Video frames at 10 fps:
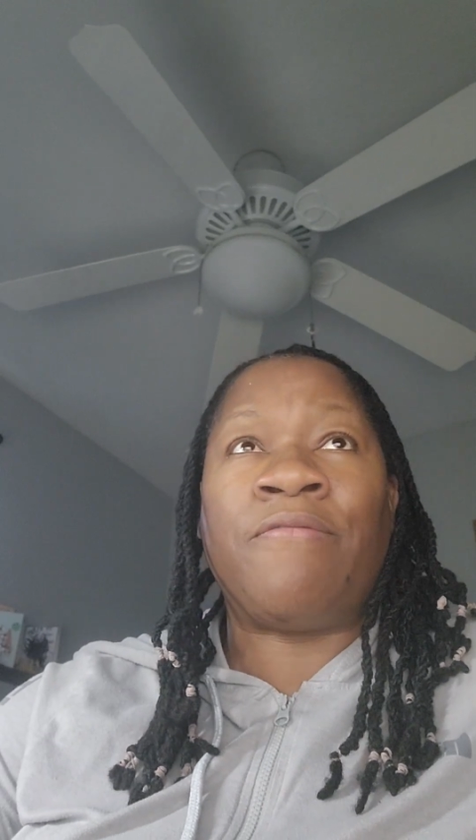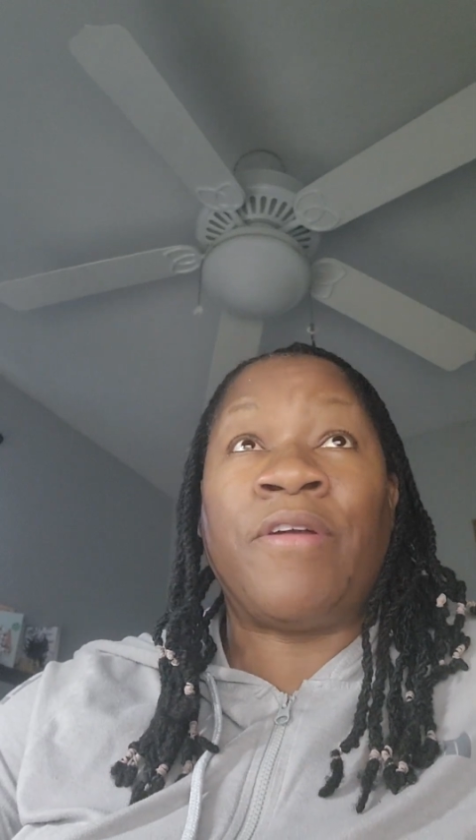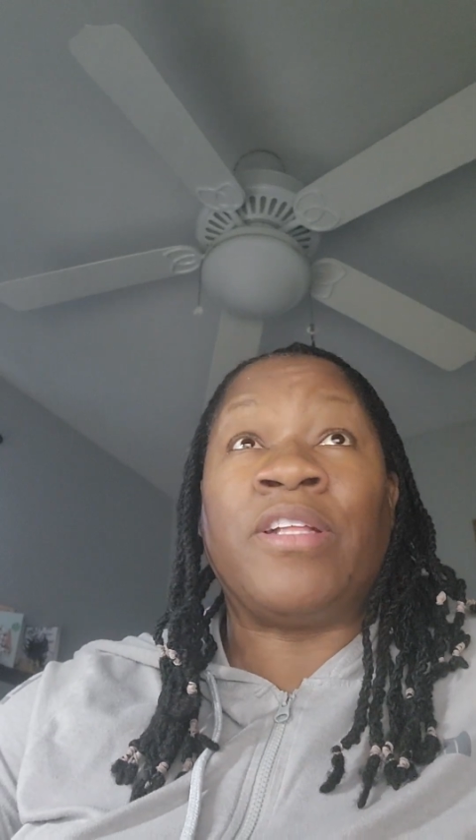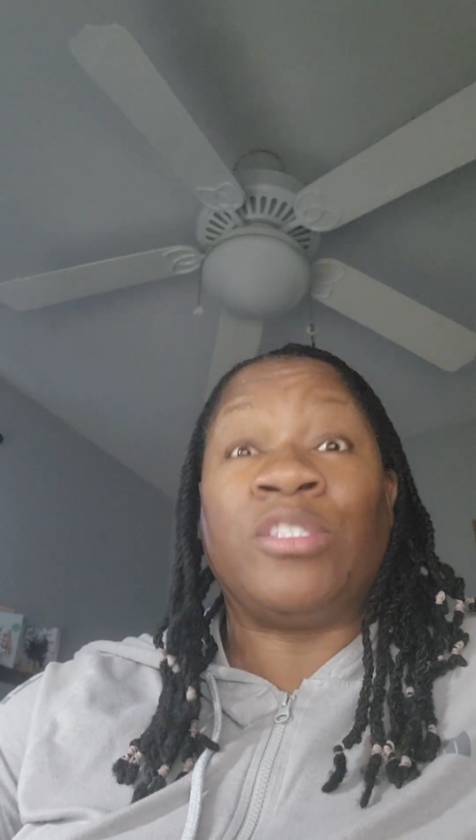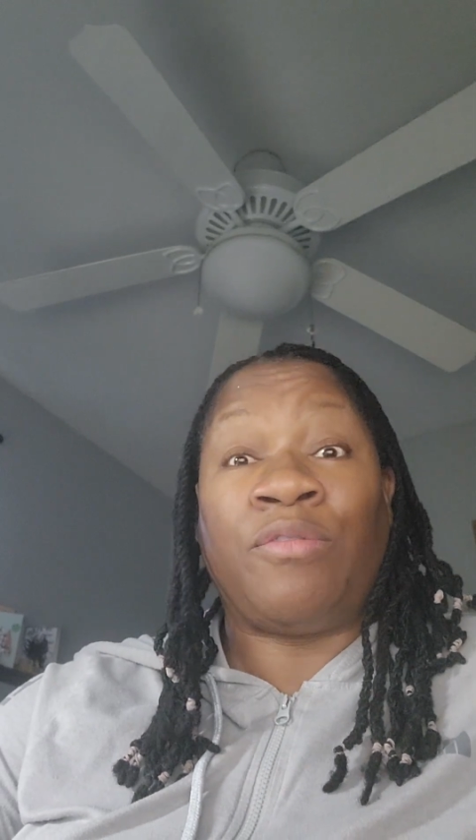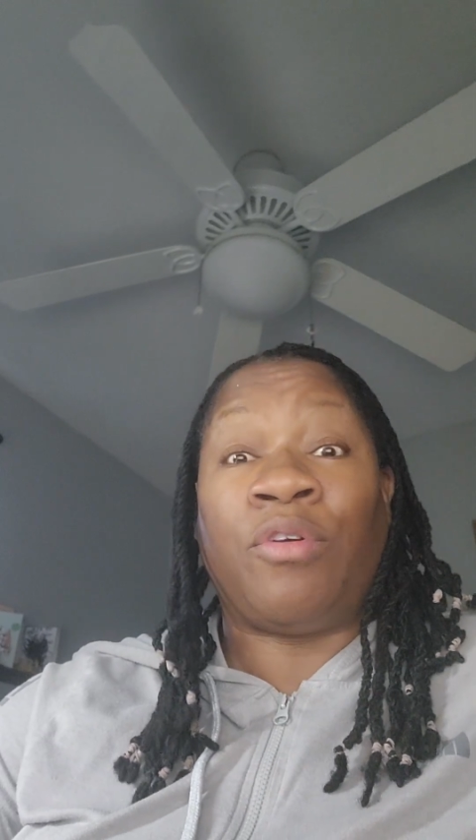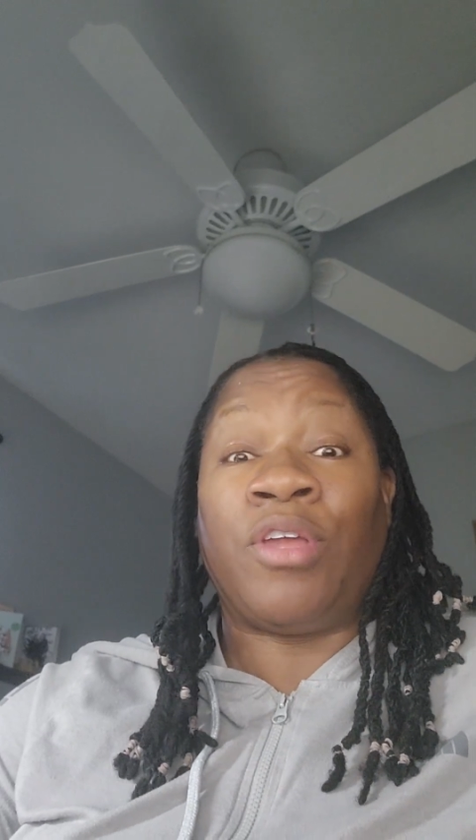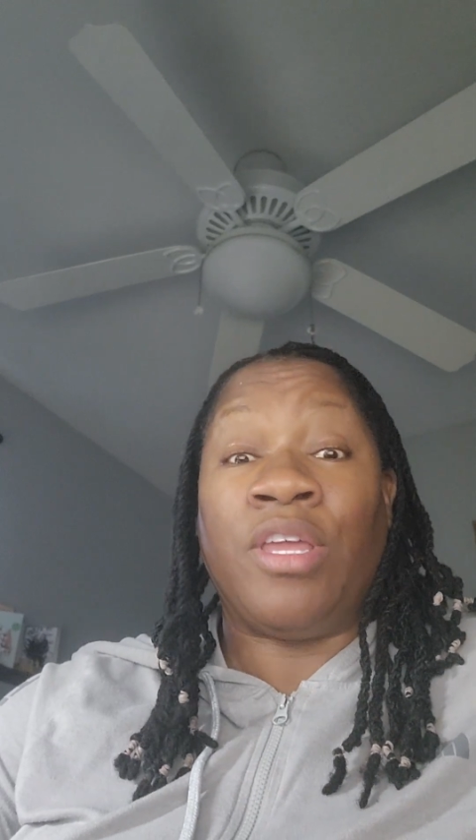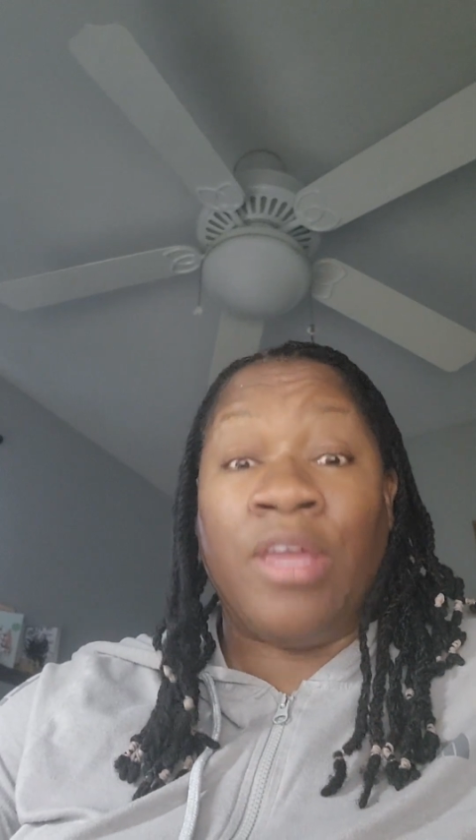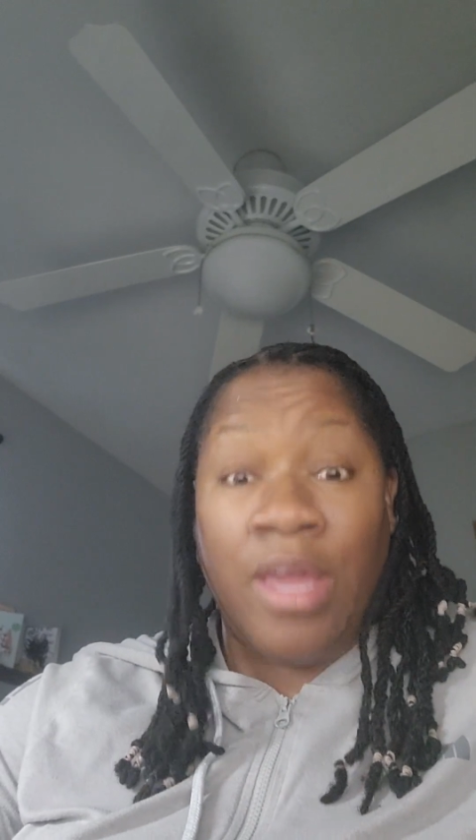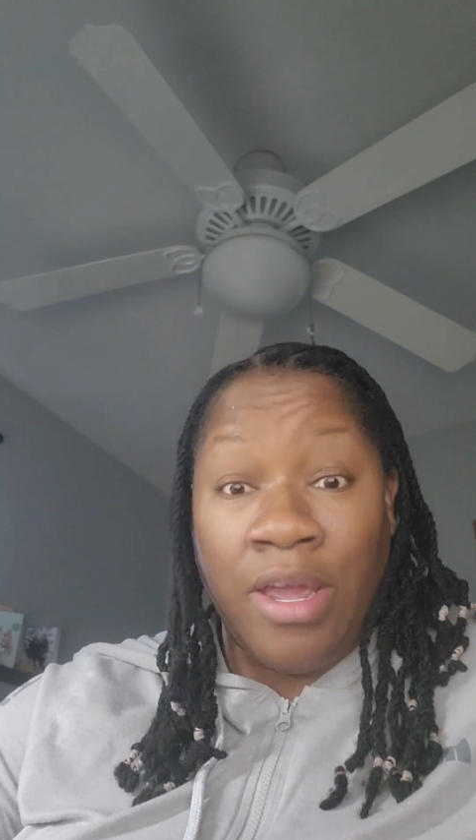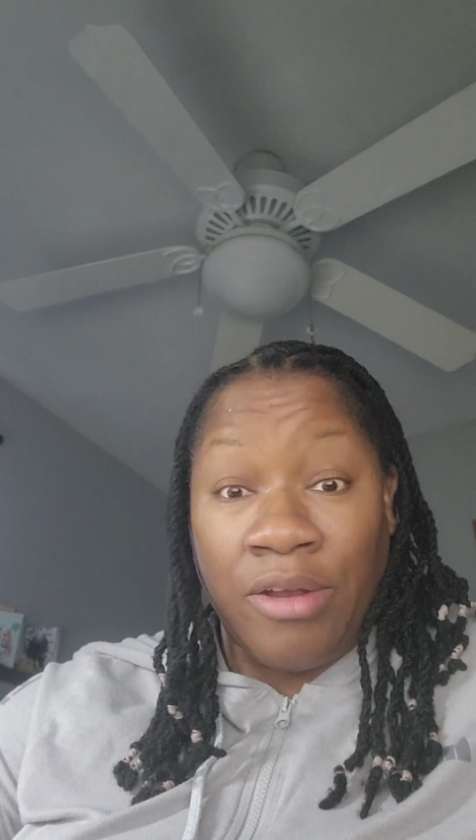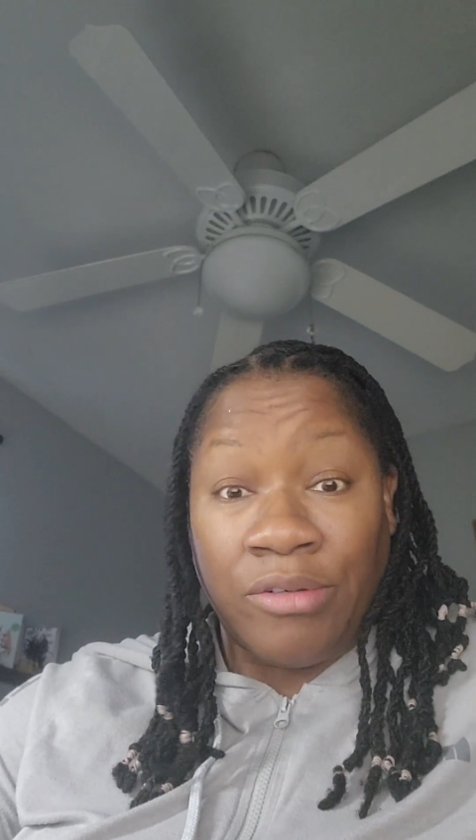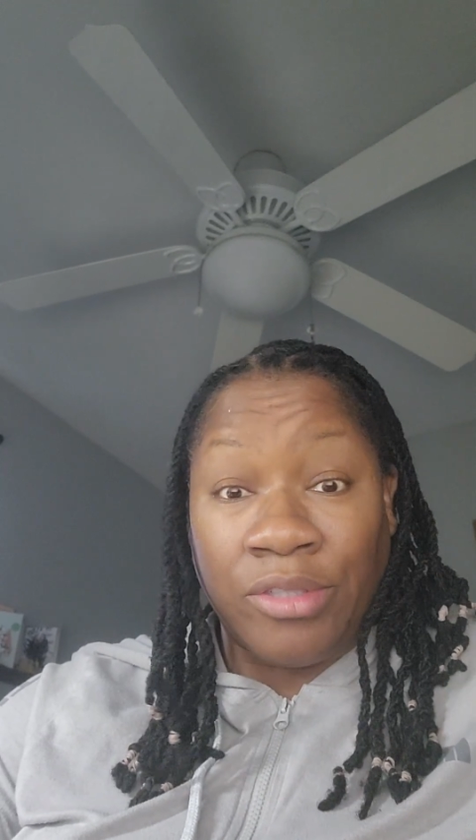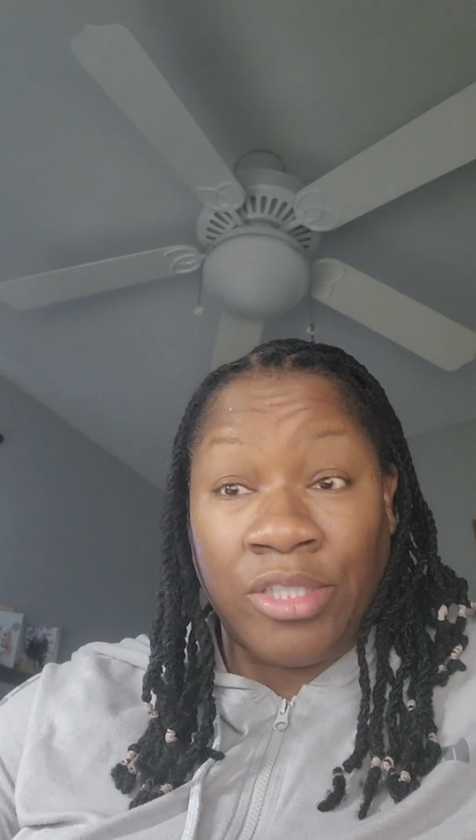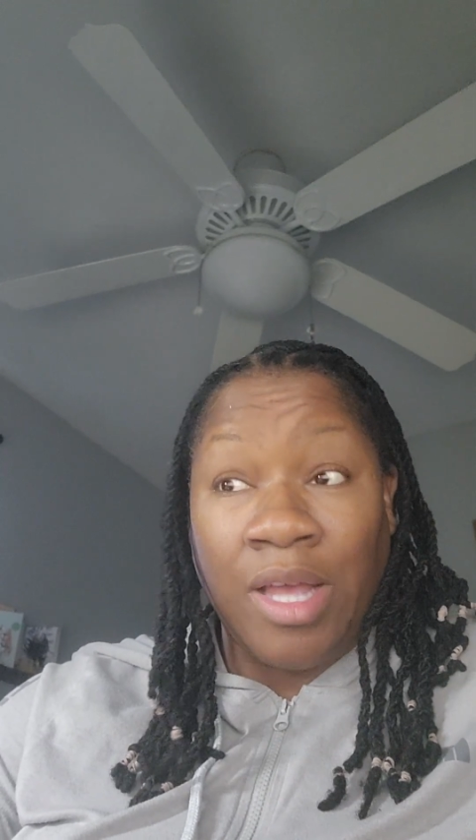friends for years.